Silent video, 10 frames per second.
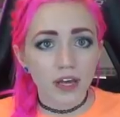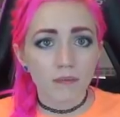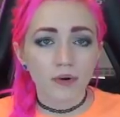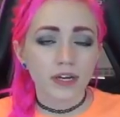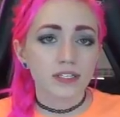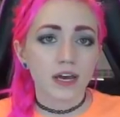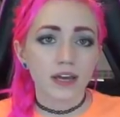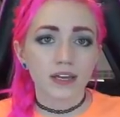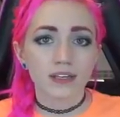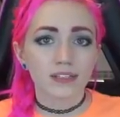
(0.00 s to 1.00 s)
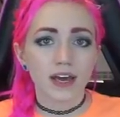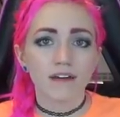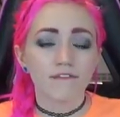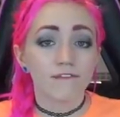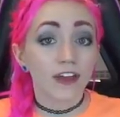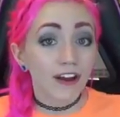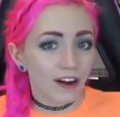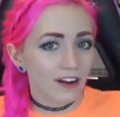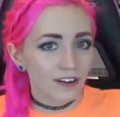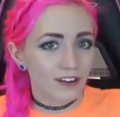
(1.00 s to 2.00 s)
that price hike. Is that
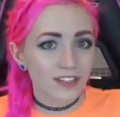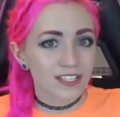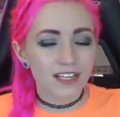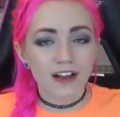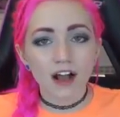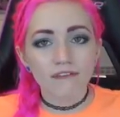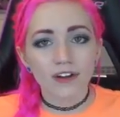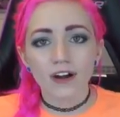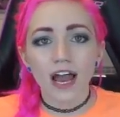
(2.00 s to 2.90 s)
fair or is it not fair?